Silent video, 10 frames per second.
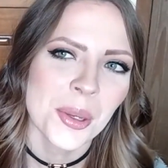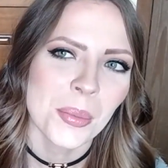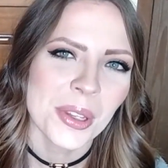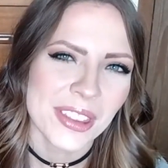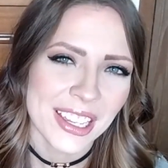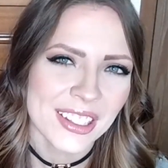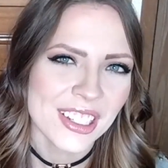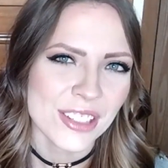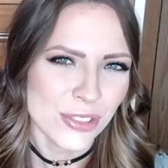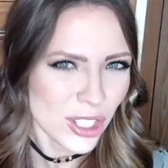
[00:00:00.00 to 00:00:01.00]
But then
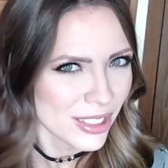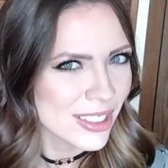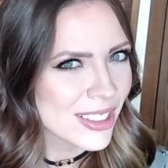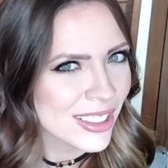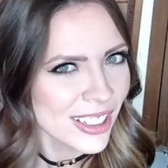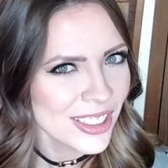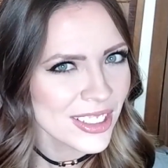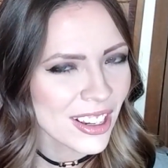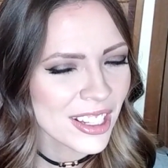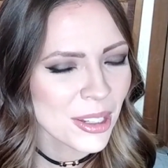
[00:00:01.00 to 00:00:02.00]
if Jessica starts
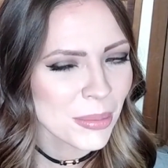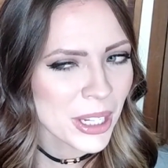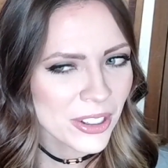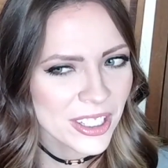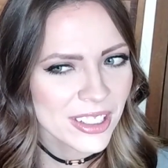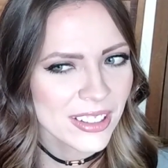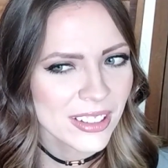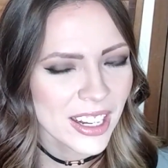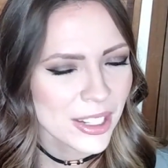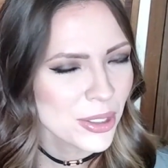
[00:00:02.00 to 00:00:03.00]
talking about it,
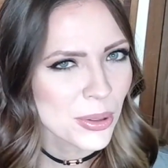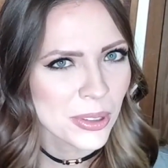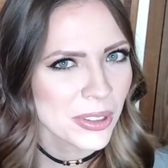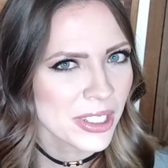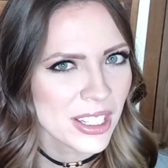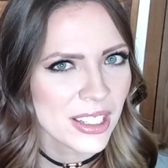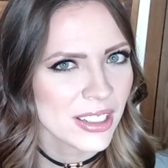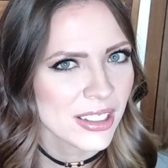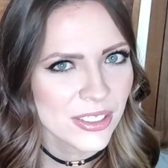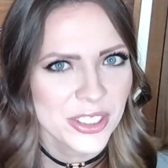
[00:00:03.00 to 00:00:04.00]
I totally
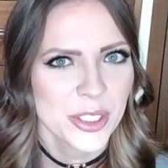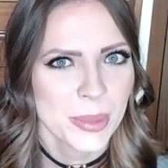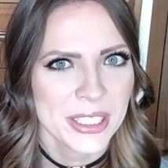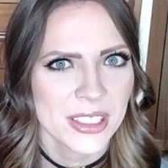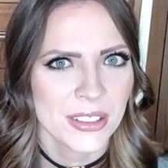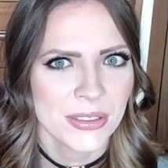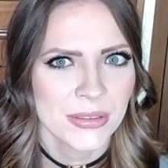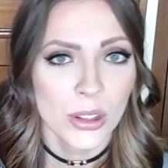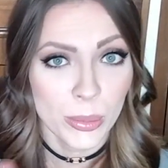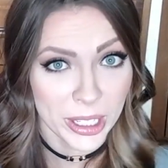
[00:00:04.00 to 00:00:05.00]
convince myself,
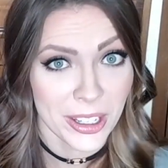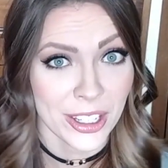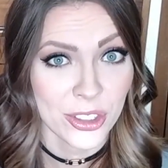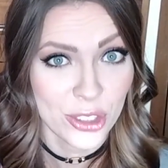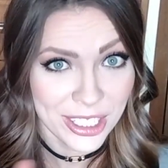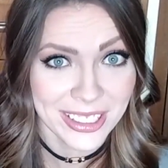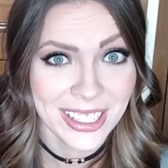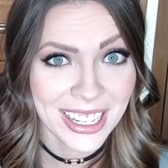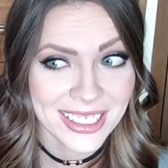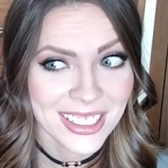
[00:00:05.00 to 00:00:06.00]
oh my gosh,
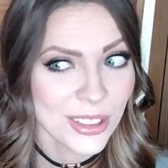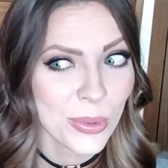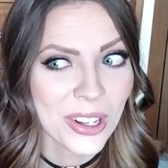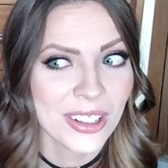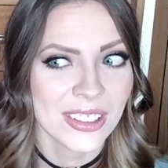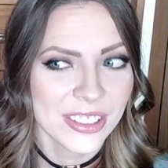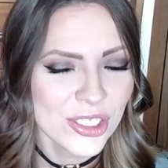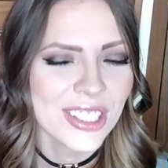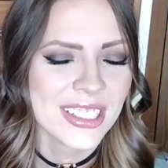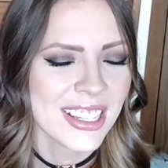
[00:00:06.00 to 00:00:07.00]
Jessica has it? Well, if
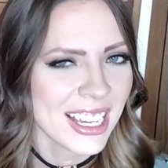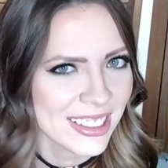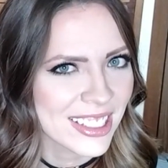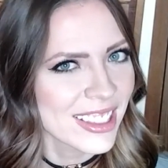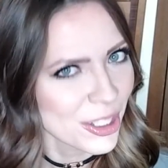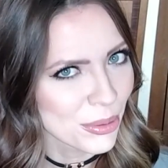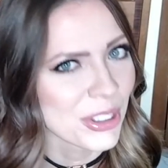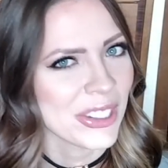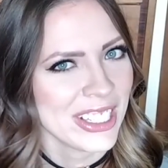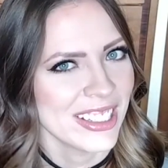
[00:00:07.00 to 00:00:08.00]
Jessica has it, then it
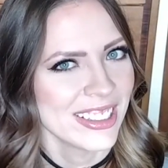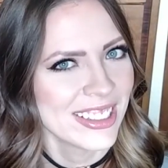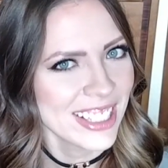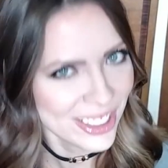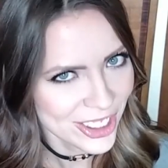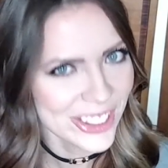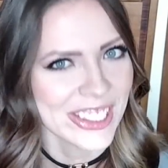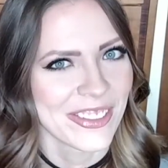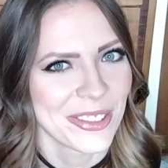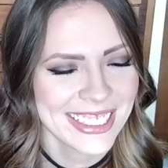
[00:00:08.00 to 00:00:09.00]
really is as good
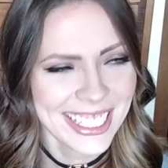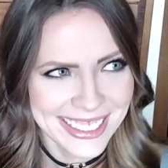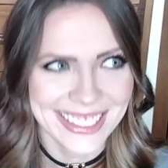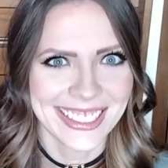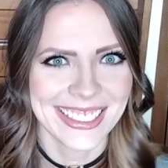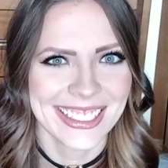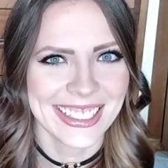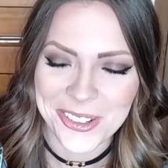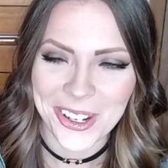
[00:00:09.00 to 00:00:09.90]
as everyone says it is.